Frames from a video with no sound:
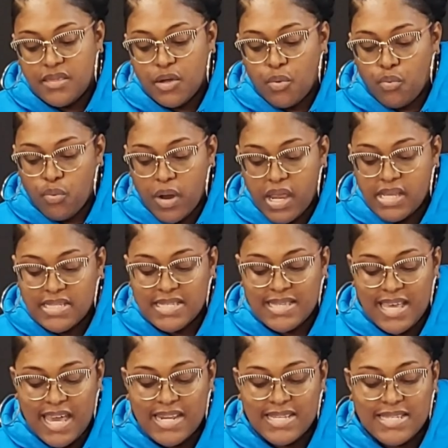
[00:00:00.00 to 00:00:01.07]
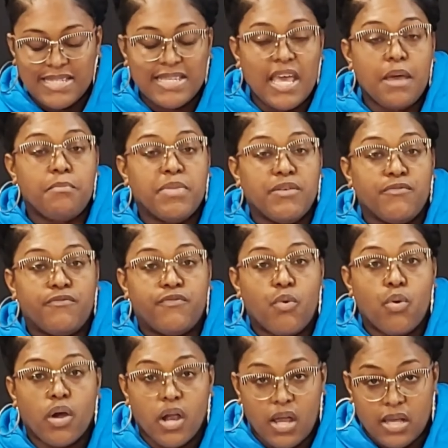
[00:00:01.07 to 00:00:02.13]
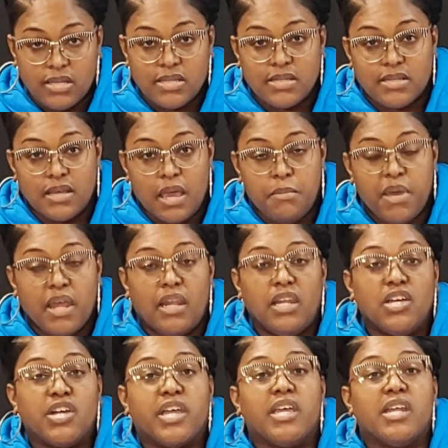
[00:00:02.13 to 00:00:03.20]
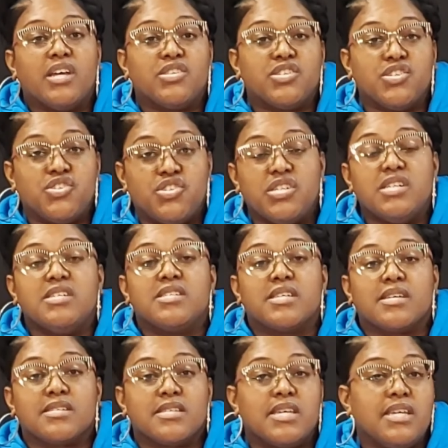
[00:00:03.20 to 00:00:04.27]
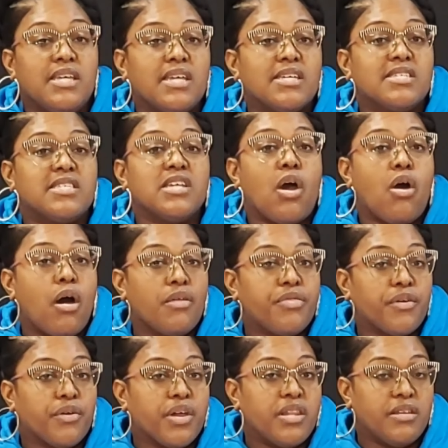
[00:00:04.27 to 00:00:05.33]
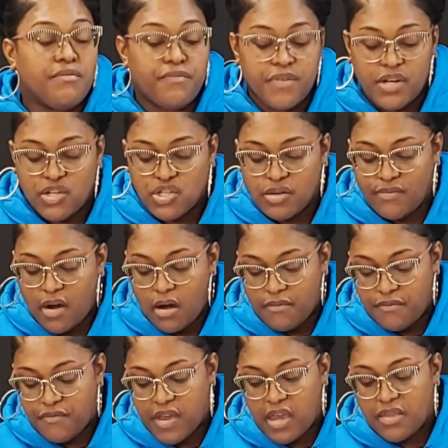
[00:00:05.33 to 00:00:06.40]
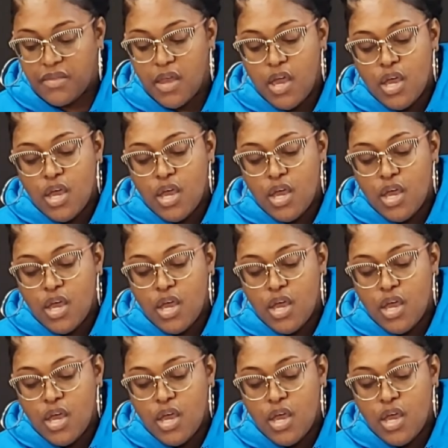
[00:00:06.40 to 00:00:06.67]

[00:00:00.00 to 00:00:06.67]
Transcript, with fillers: the race that is set before us. Amen. Looking unto Jesus, he is the author and the finish of our faith.